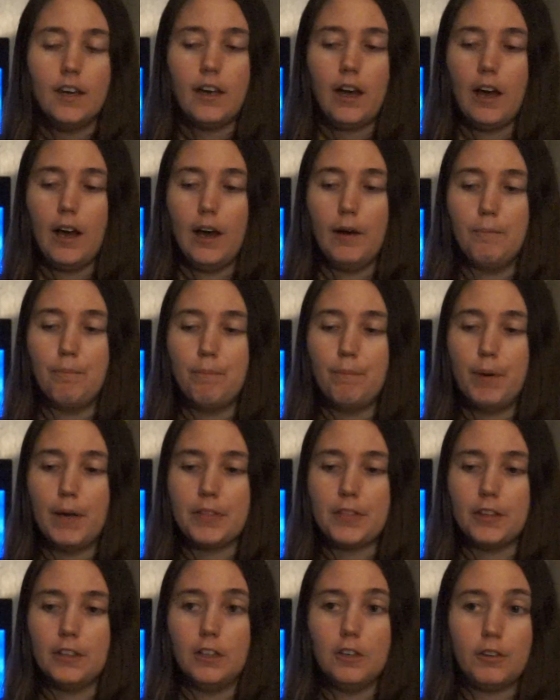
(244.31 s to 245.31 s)
But
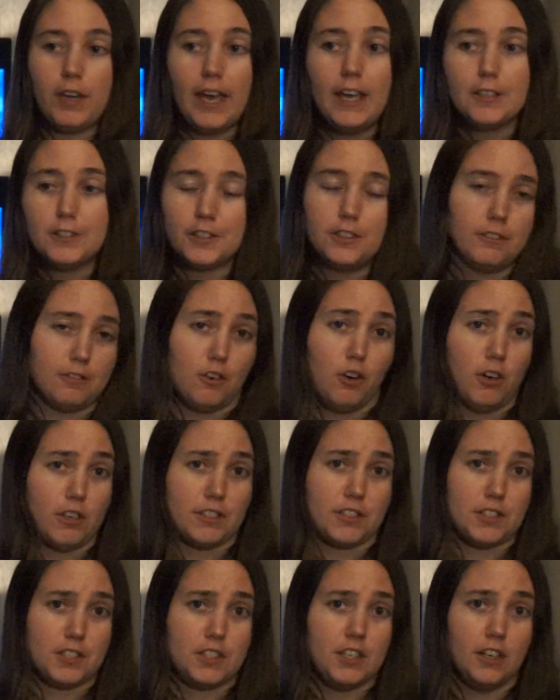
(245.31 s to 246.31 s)
the location, of
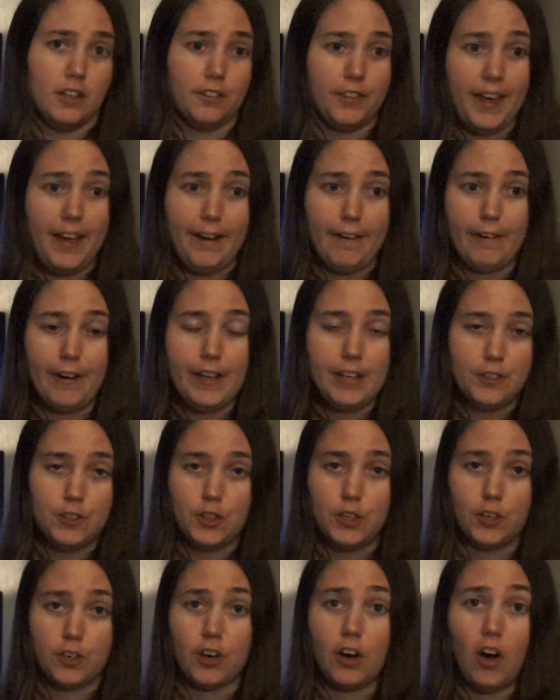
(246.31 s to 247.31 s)
course, is still there in
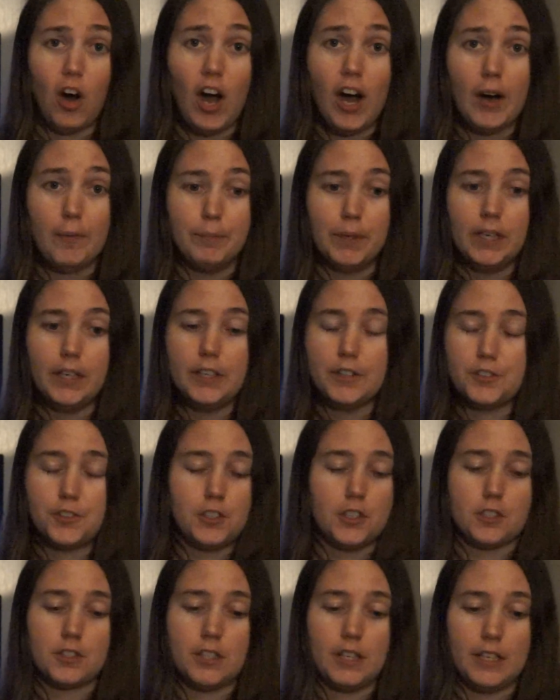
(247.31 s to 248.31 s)
Yokohama. It's
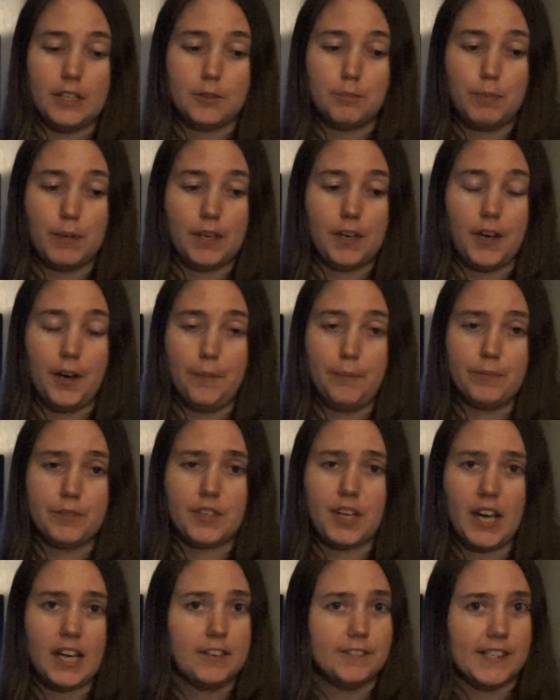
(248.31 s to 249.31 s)
just that it's become
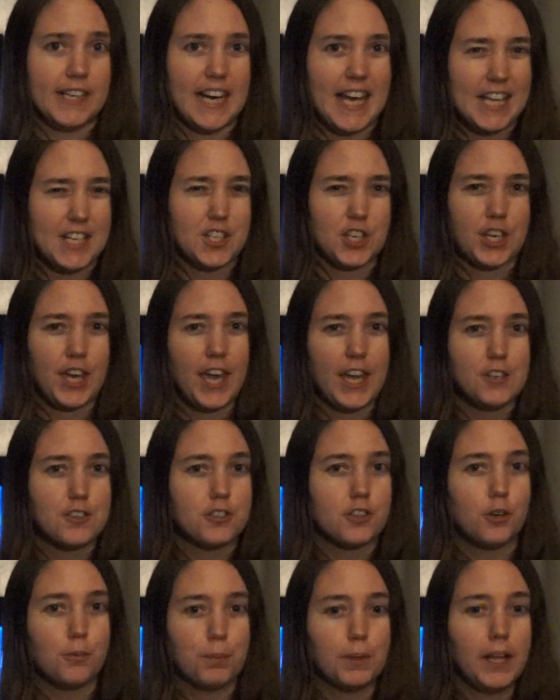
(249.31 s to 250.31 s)
kind of an
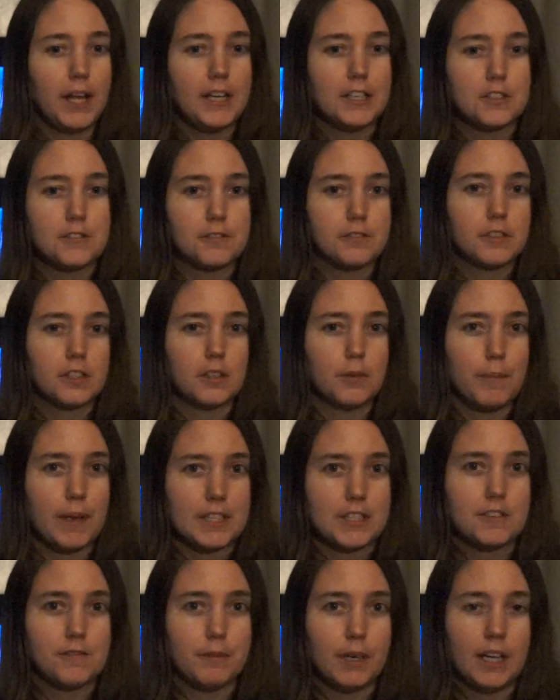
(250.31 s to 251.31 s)
educational place, to the
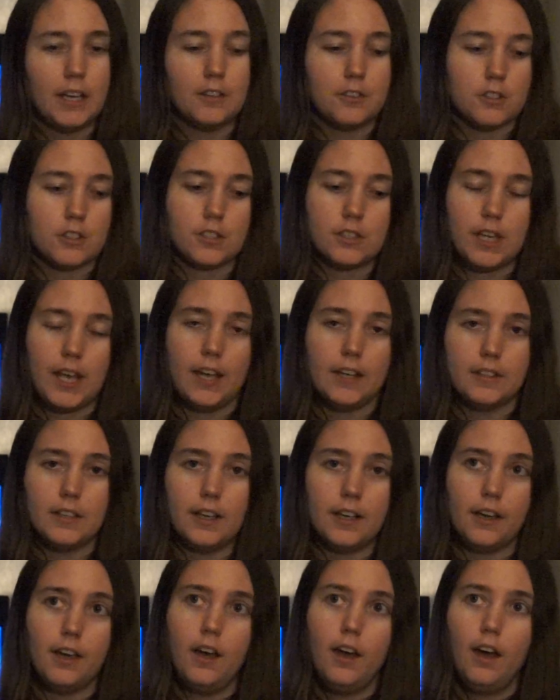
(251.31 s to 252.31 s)
best of my
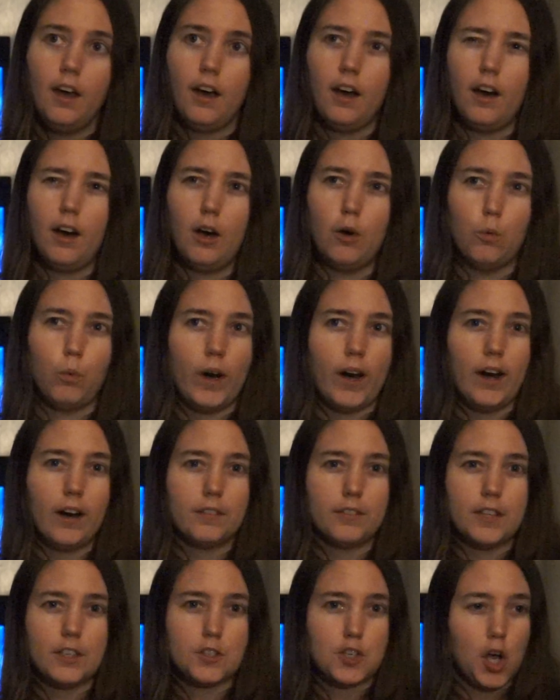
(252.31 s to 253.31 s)
understanding. Where
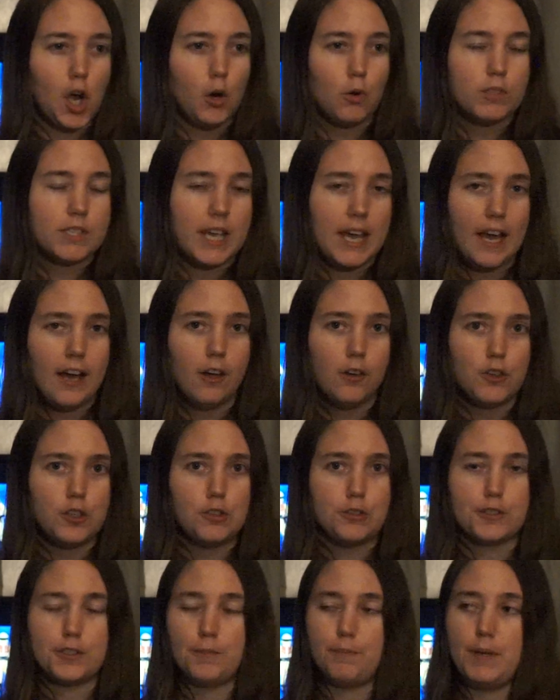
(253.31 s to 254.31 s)
this hotel
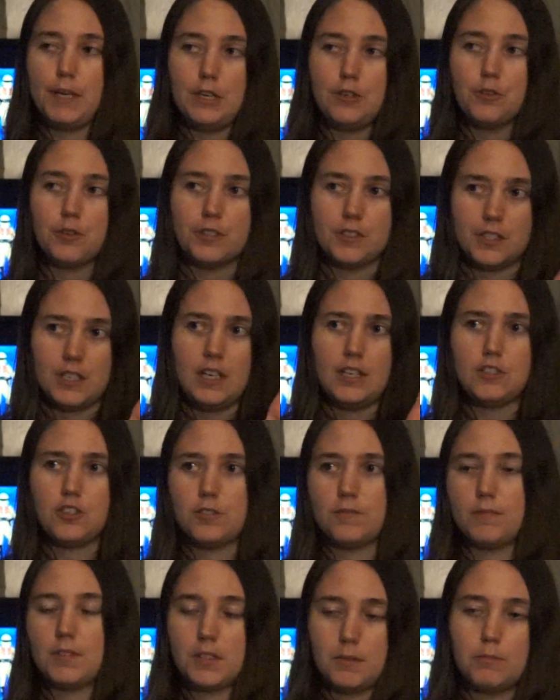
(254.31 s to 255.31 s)
used to be, you can see
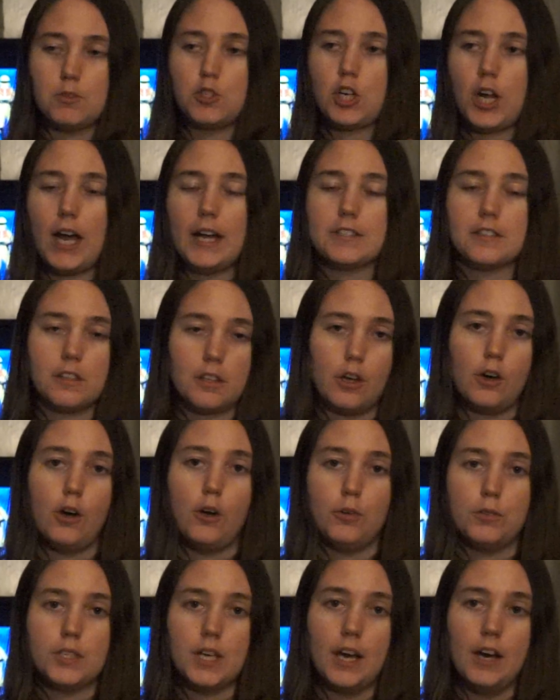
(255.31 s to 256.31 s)
some shots of the
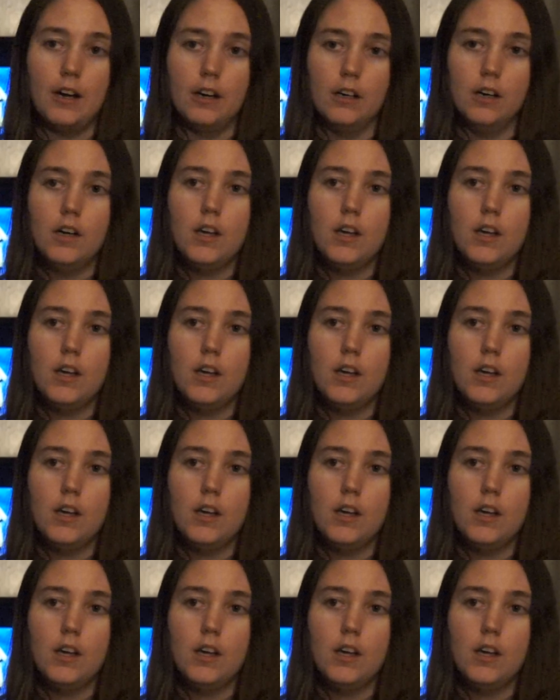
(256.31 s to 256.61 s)
hotel.